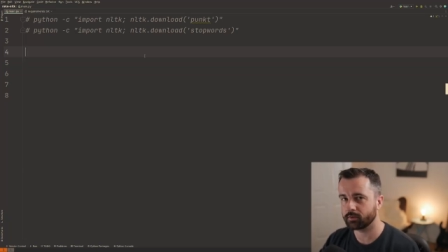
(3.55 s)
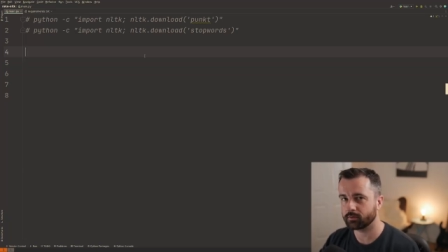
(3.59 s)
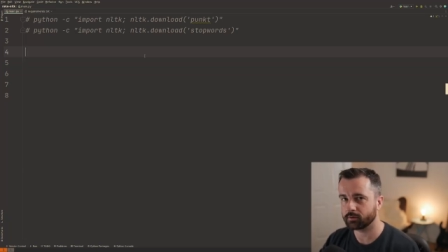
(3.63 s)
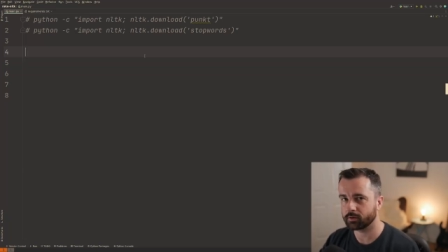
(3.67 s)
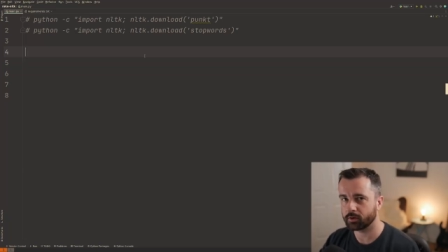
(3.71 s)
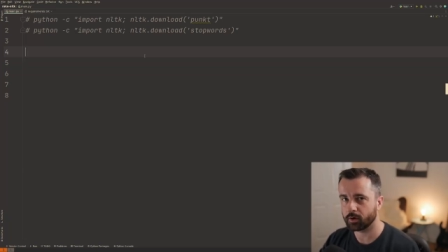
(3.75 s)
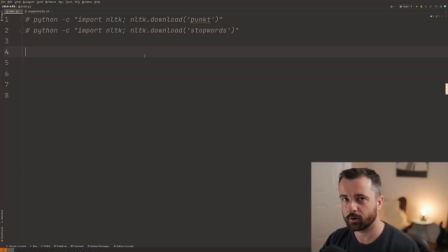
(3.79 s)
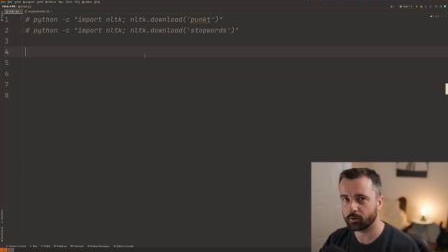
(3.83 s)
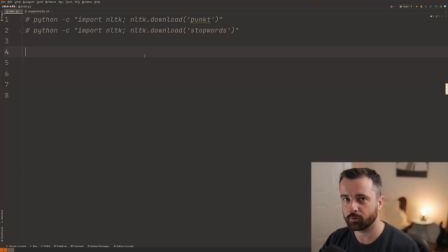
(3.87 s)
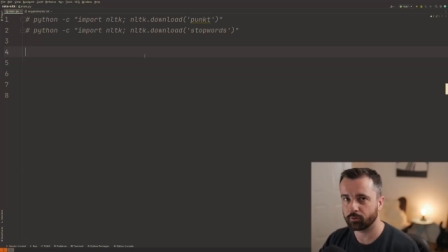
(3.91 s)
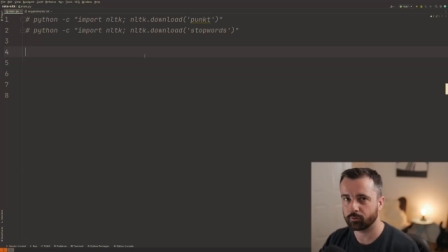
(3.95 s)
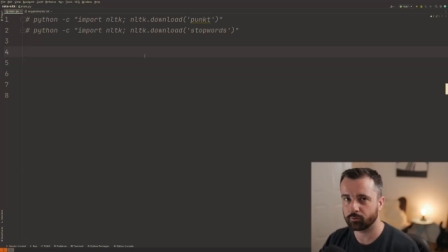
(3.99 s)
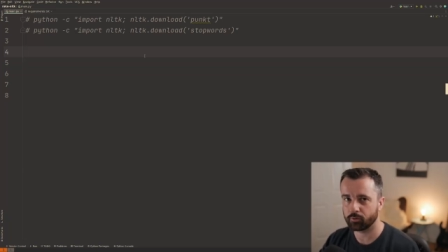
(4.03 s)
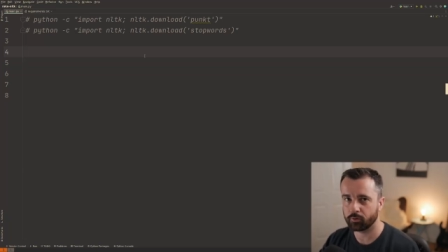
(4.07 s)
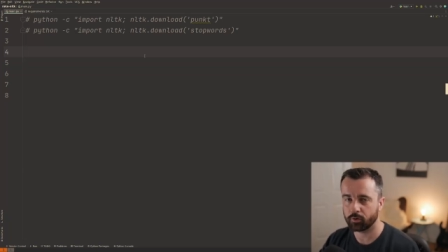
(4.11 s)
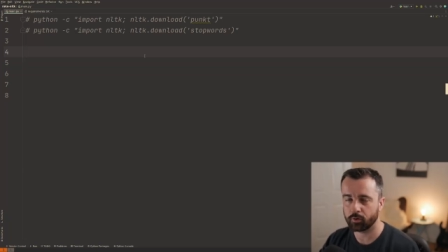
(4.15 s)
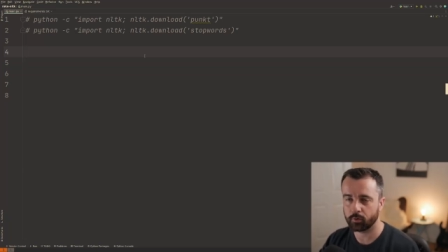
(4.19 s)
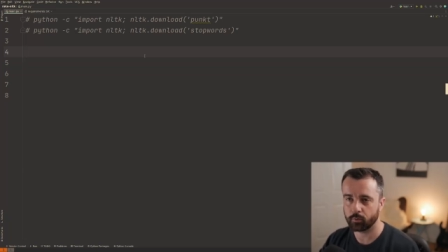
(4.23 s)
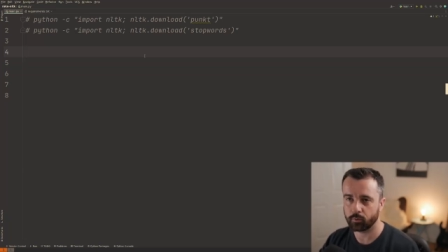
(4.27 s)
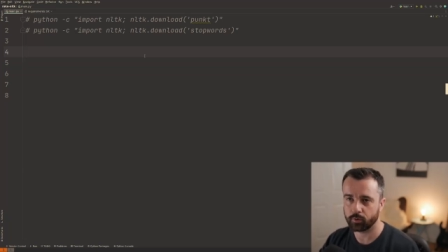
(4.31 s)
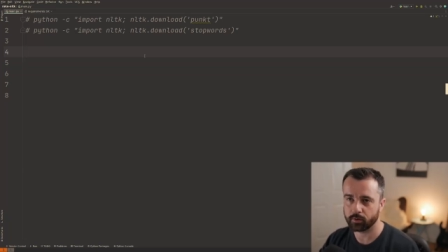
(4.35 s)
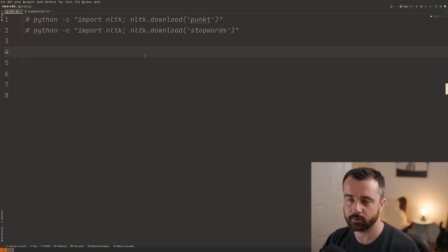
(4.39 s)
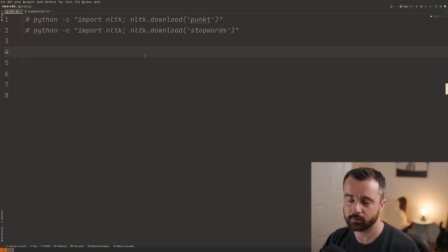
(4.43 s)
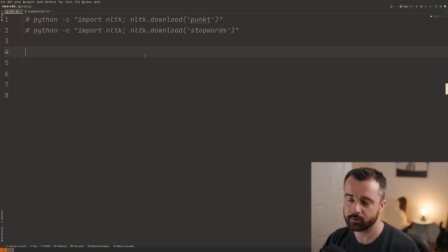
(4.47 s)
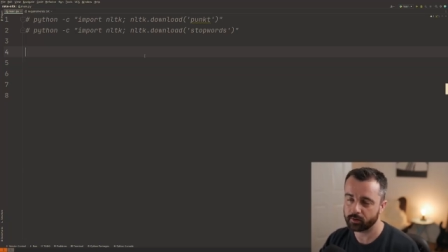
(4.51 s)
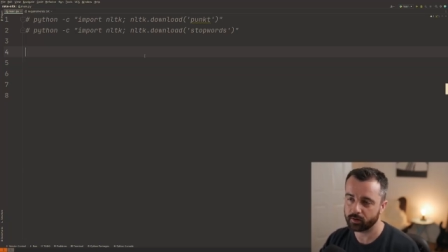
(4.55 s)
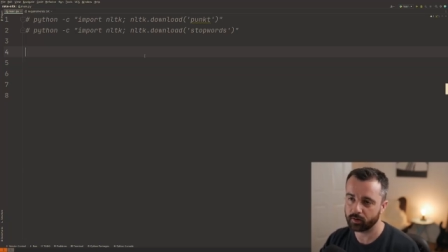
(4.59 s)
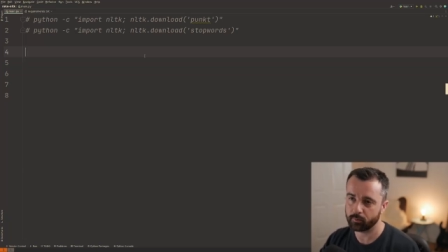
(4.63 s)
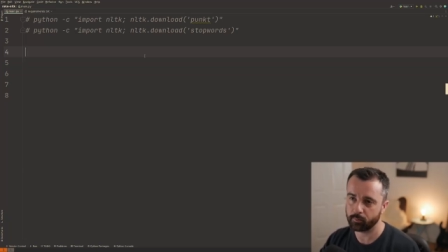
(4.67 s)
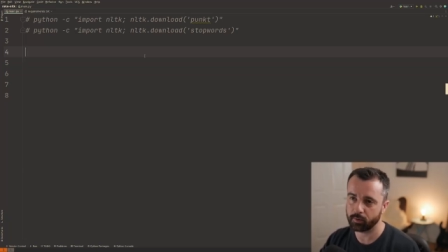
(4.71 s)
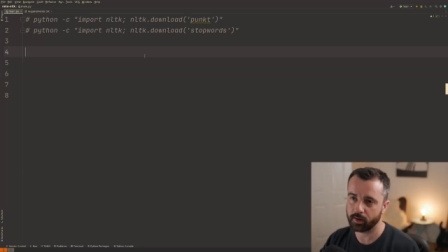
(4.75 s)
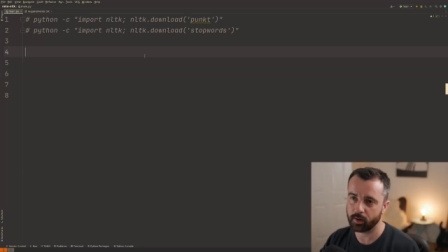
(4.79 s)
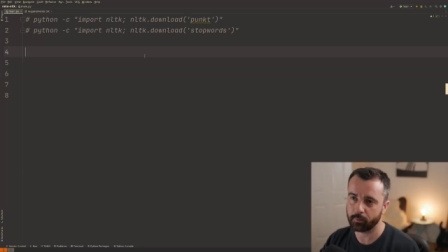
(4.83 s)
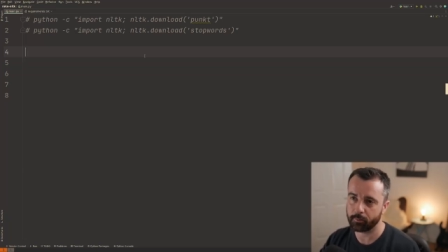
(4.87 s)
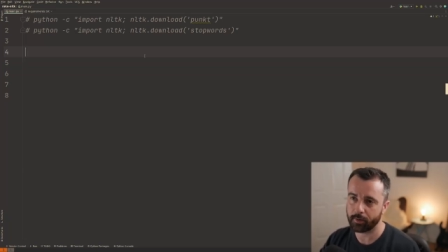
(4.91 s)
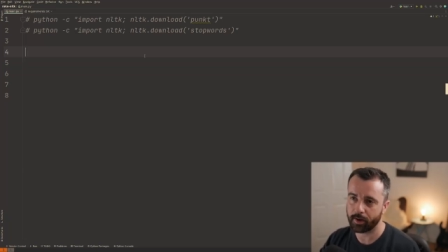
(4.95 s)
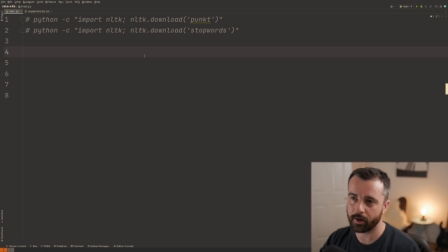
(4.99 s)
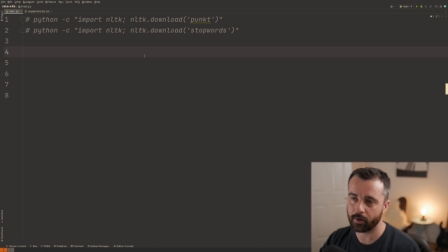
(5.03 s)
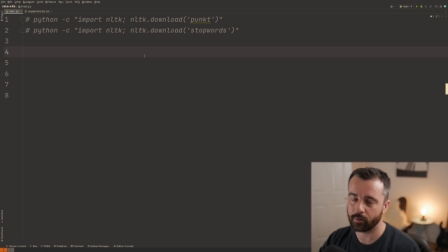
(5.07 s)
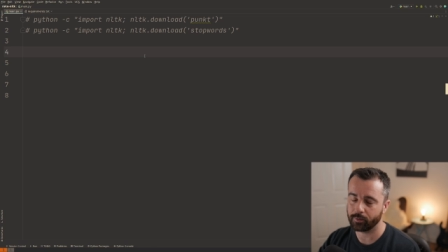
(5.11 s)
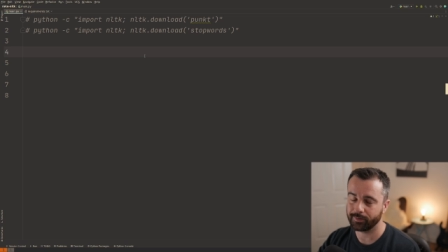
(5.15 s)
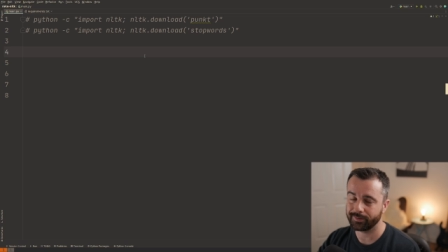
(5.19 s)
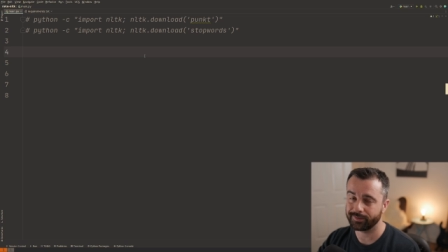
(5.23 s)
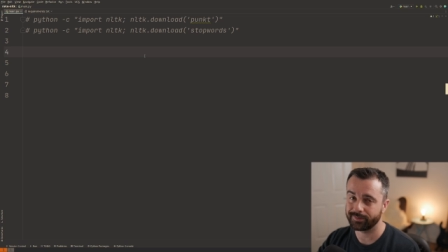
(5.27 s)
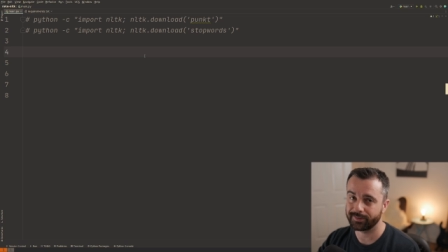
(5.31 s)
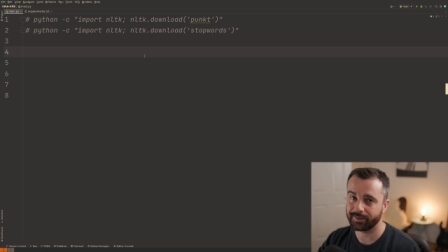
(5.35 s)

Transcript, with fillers: to go through that's going to be about